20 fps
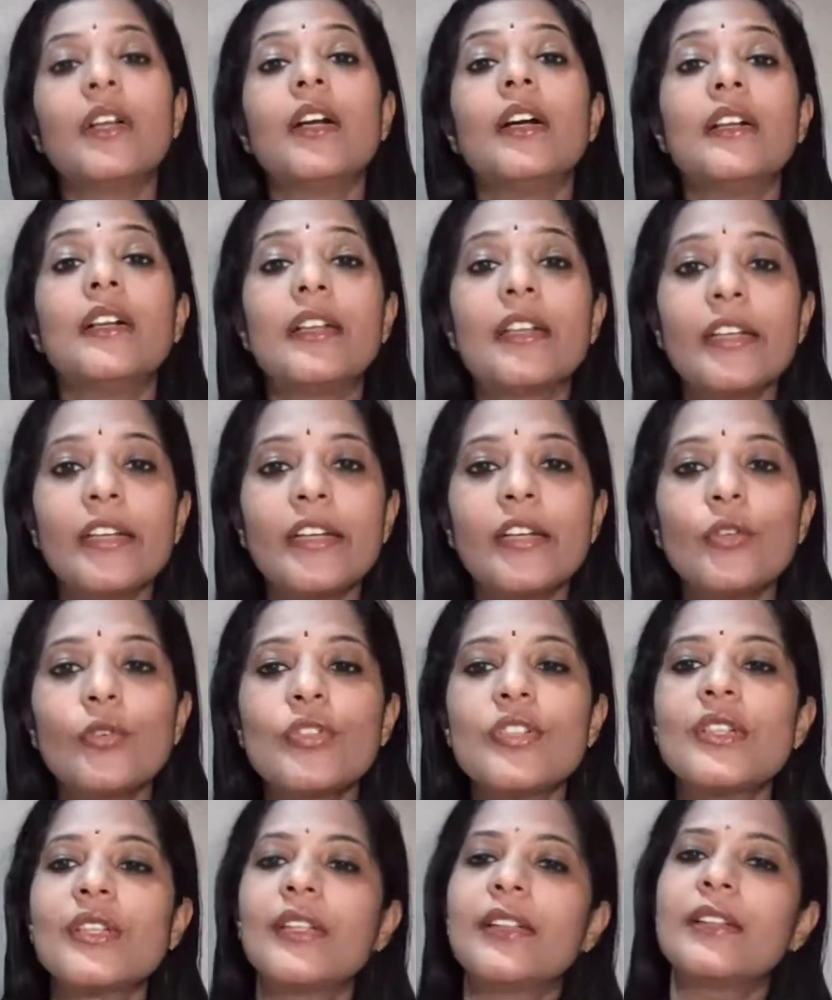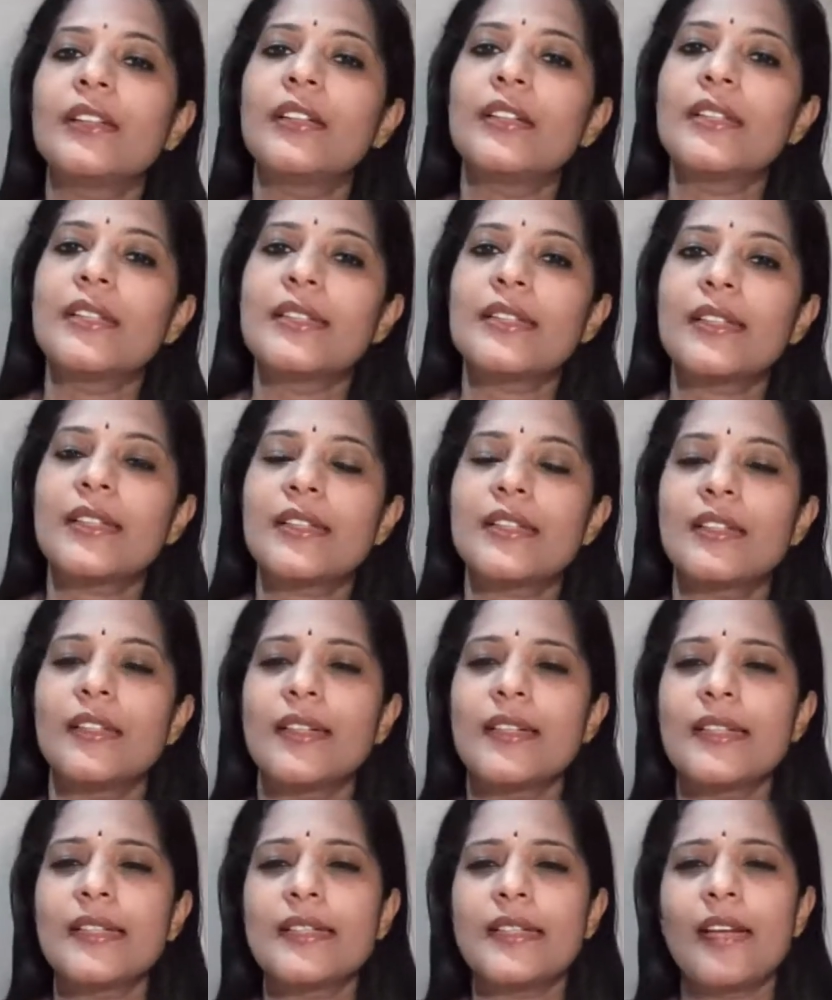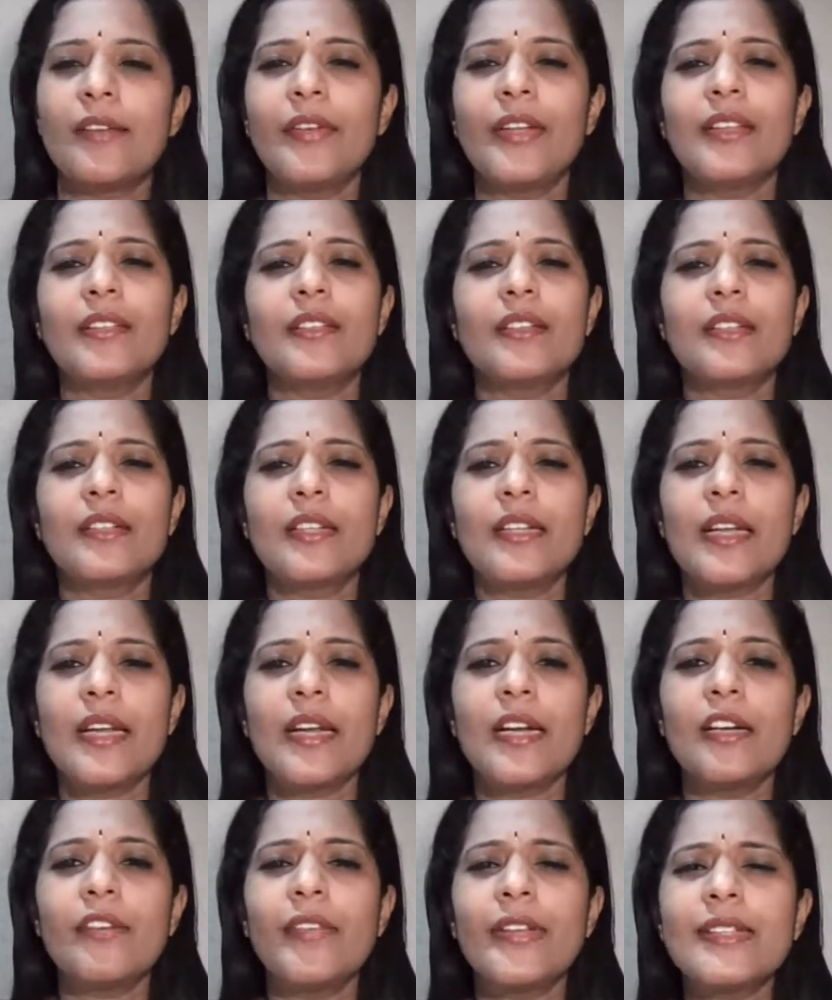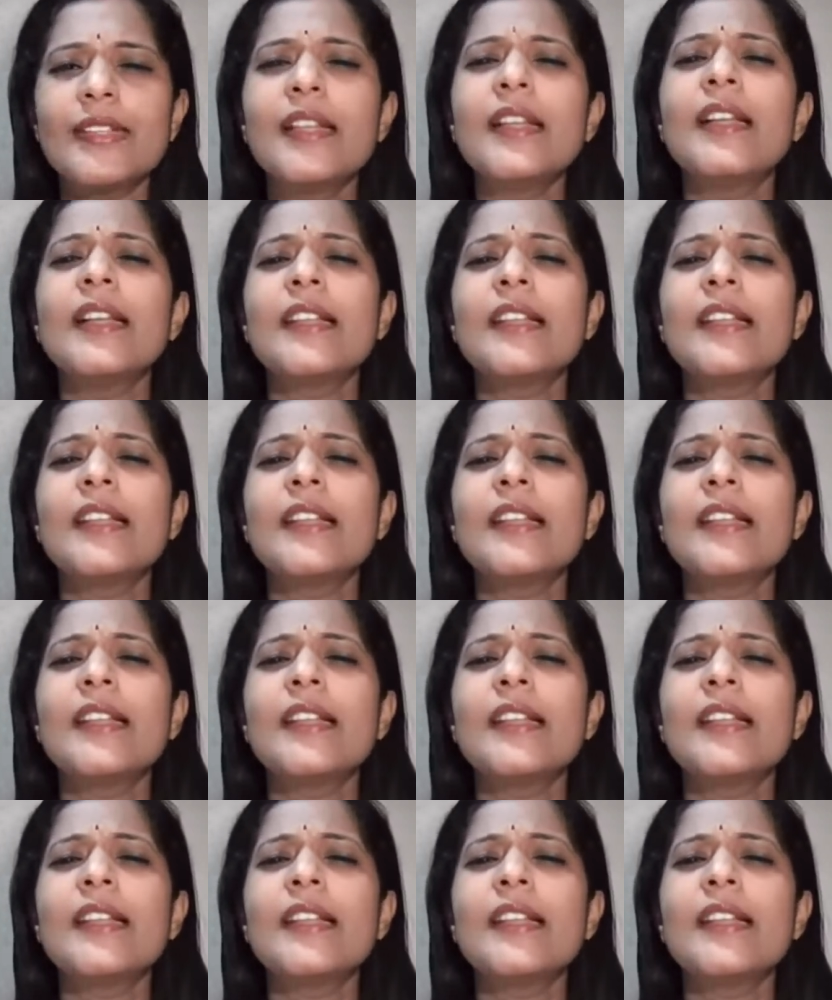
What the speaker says: continues till 36, 37, 38 weeks.